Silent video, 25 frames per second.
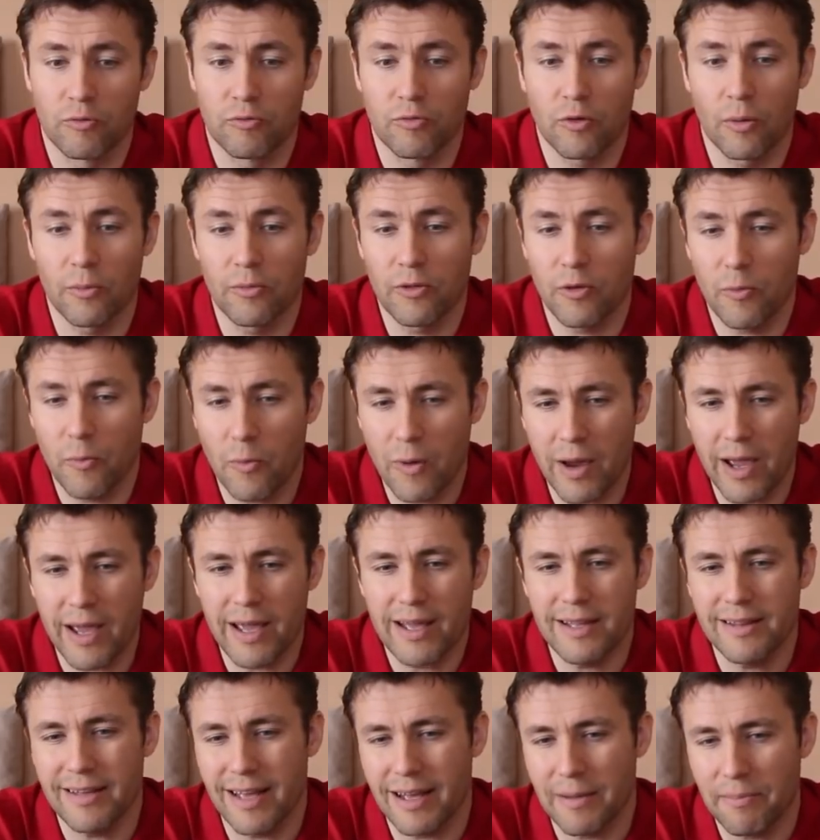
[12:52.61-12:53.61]
From the
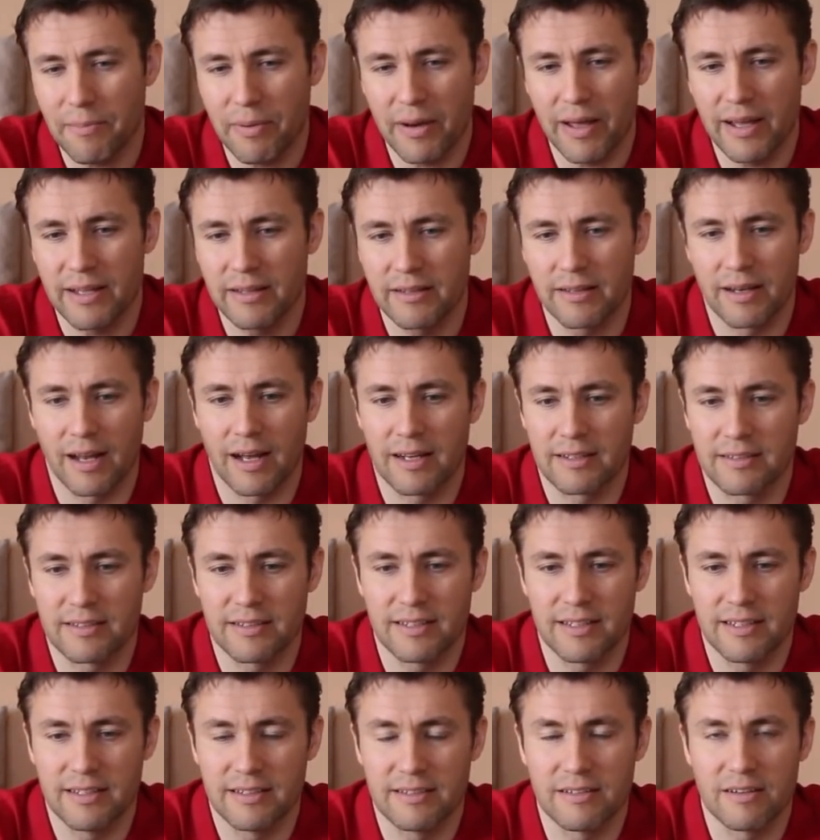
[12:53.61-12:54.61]
way they played the last
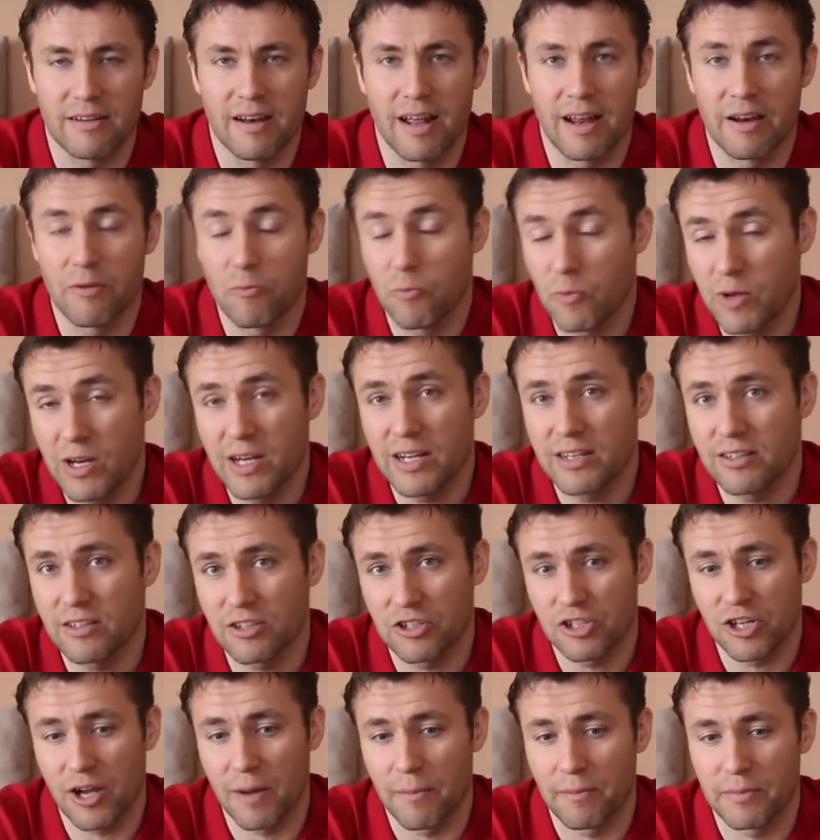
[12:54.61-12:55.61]
season and winning the
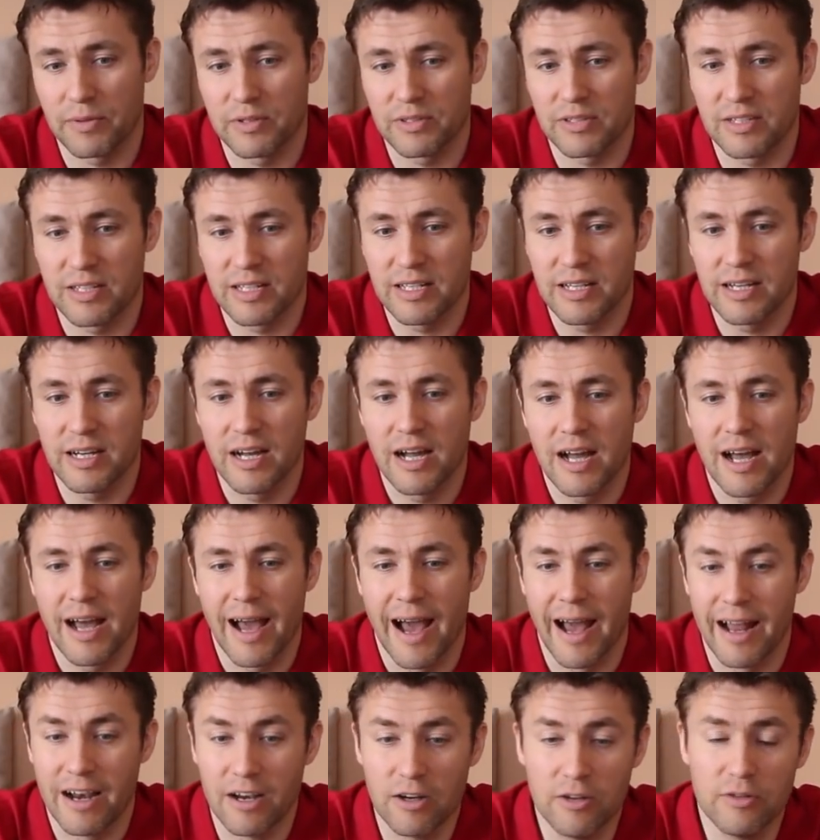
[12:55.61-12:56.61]
Champions League
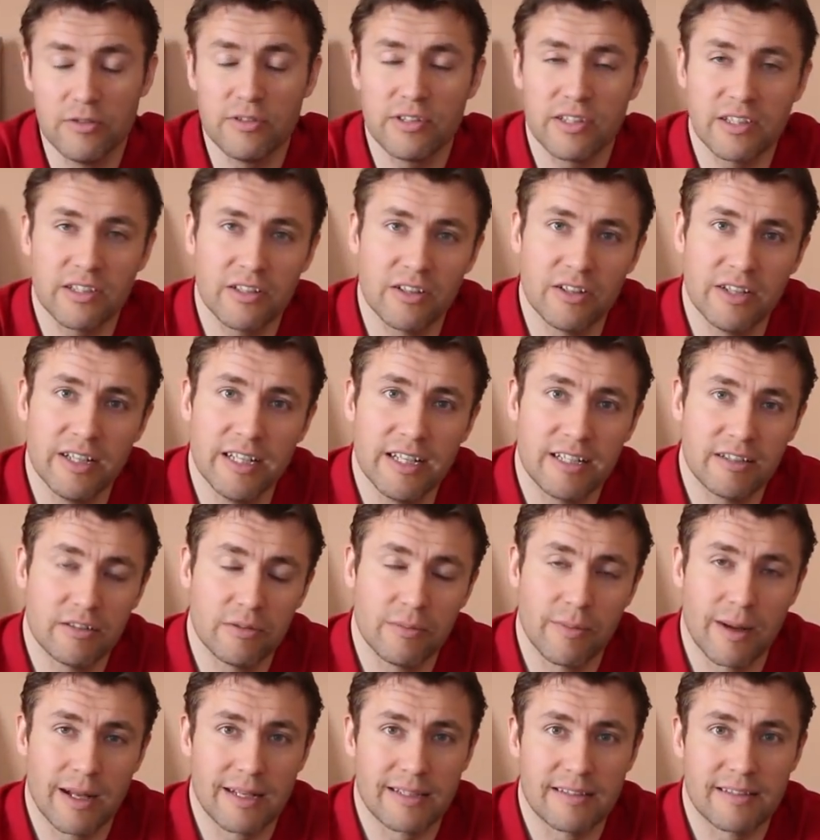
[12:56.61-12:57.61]
and losing the league to
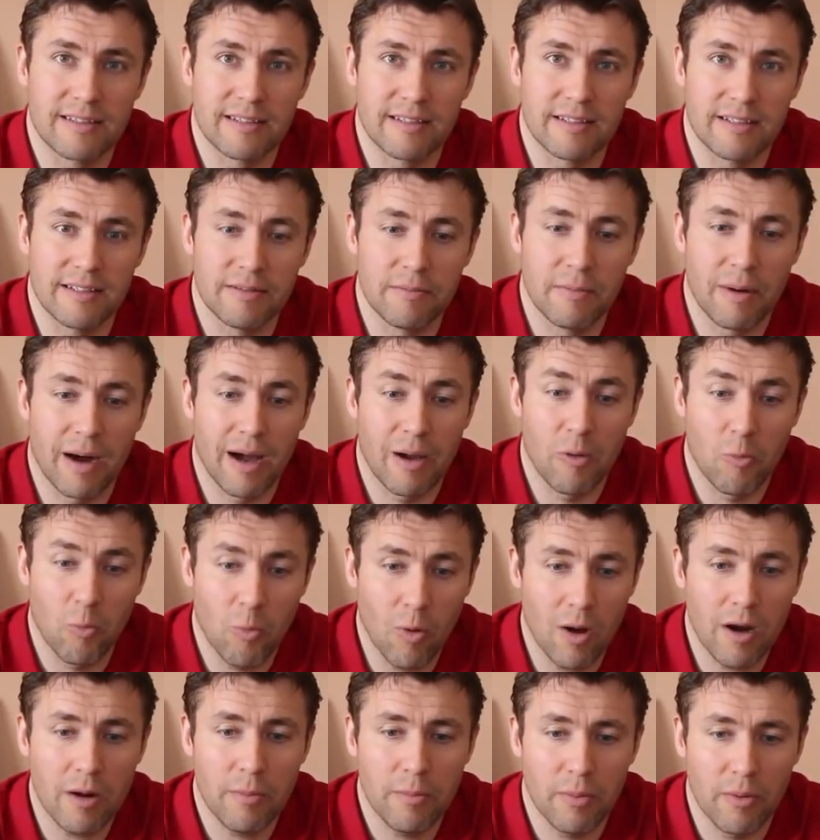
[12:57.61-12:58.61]
Man City by
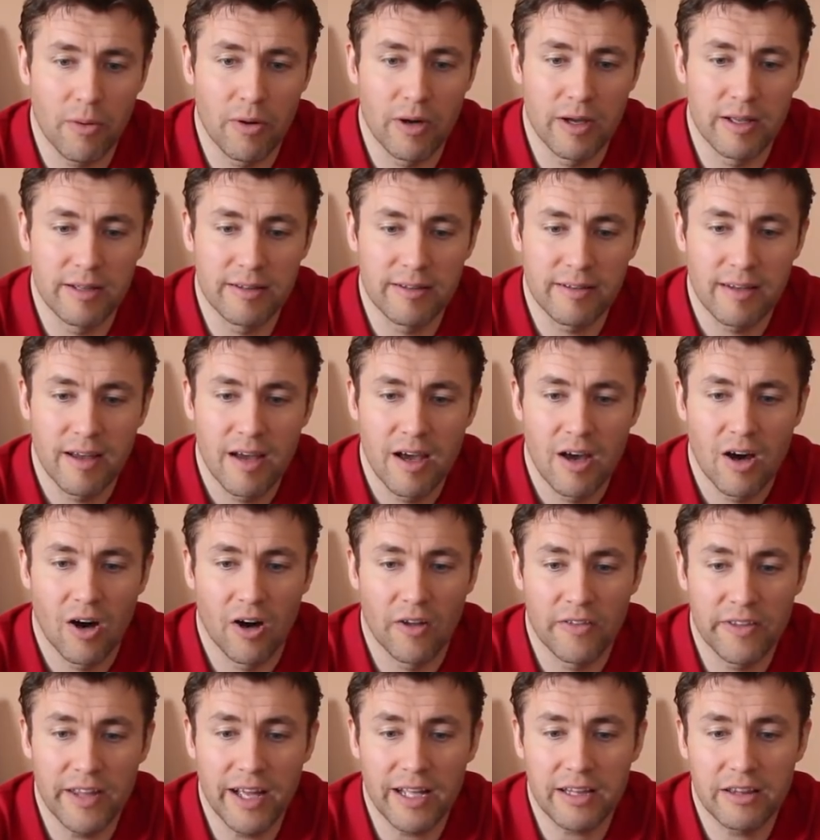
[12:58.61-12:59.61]
one point,
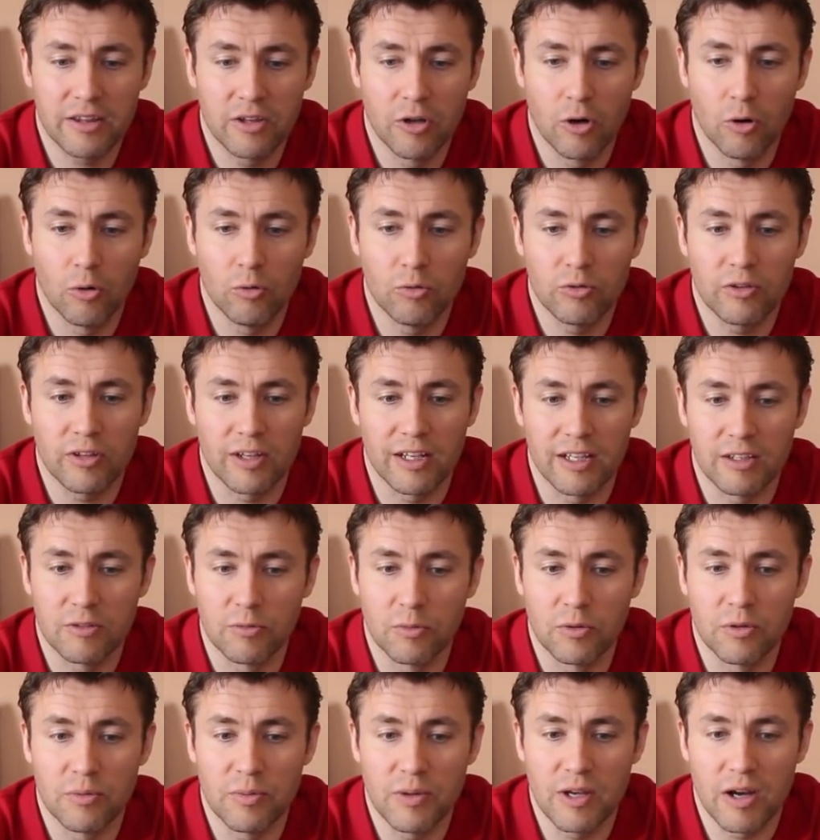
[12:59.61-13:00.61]
on that note, it
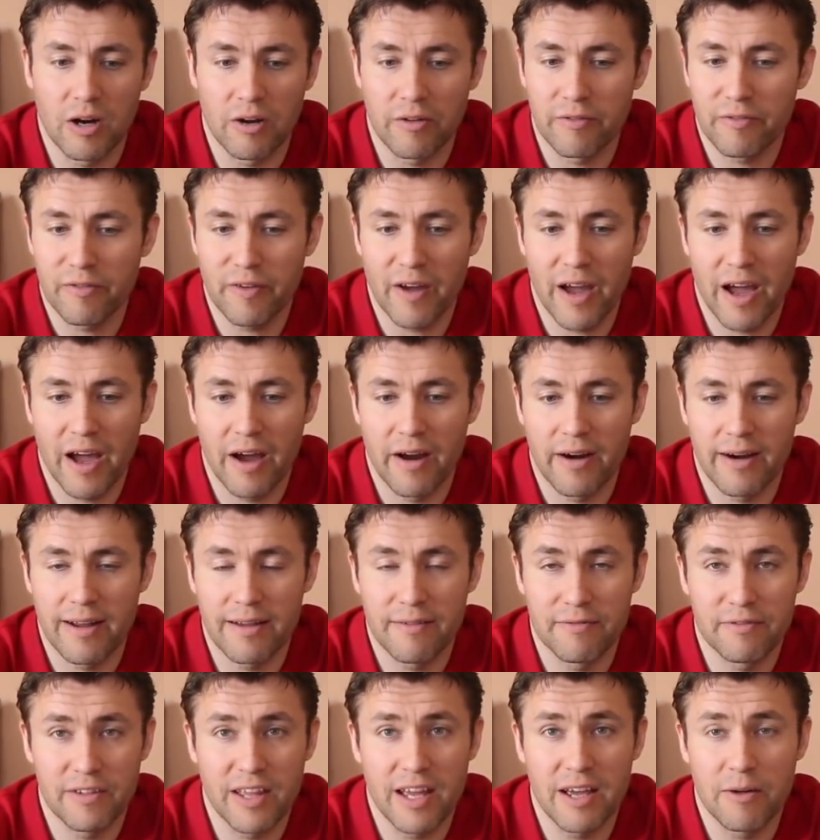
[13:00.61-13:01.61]
would be unfair
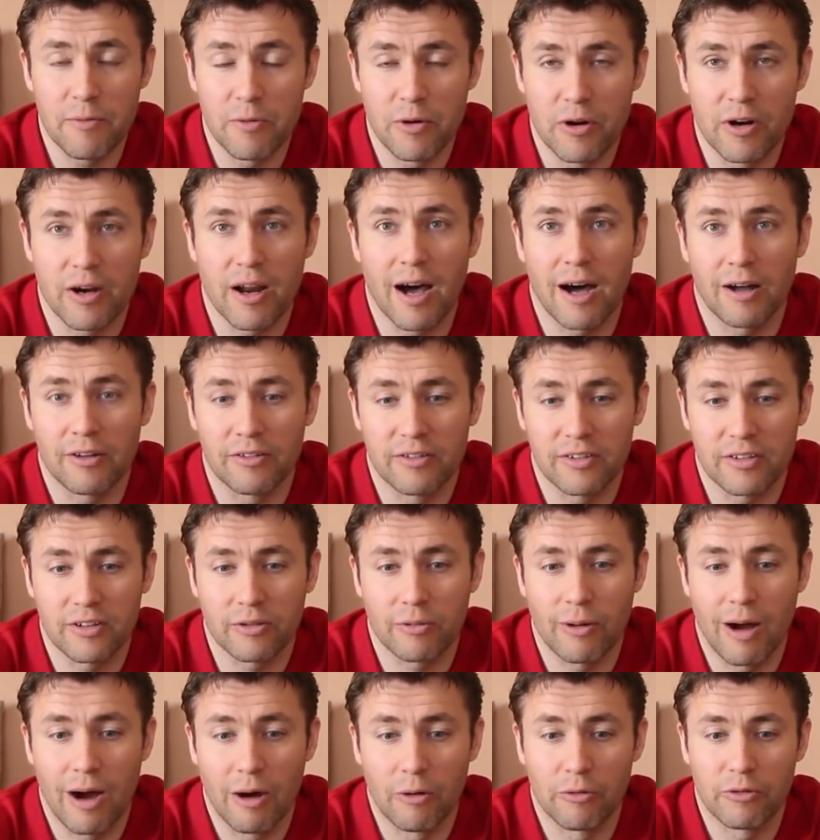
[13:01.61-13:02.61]
if they were not
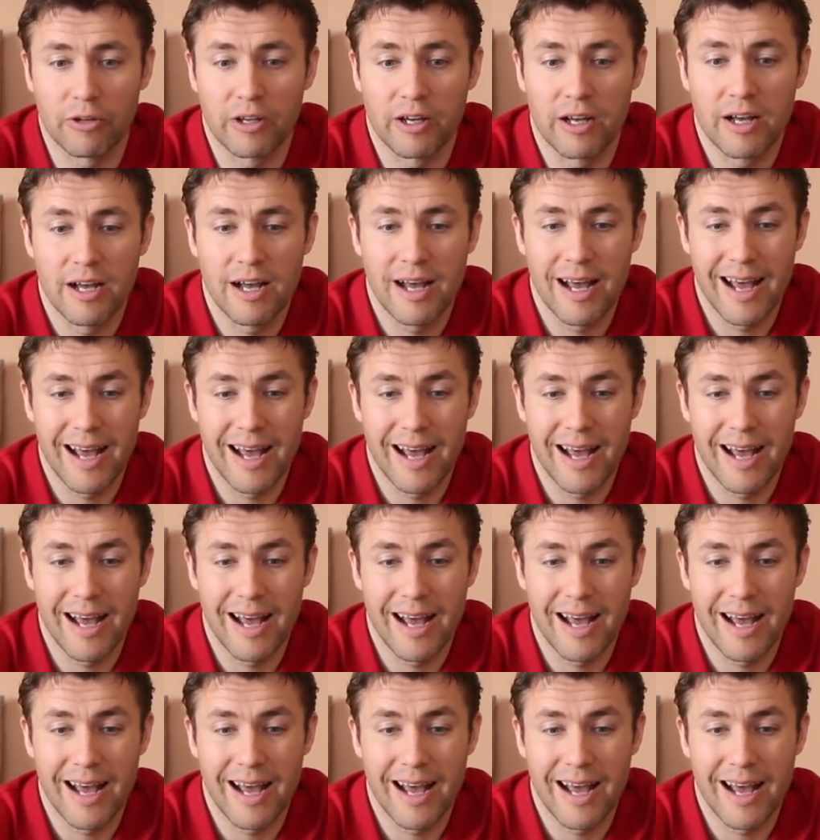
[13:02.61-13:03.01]
crowned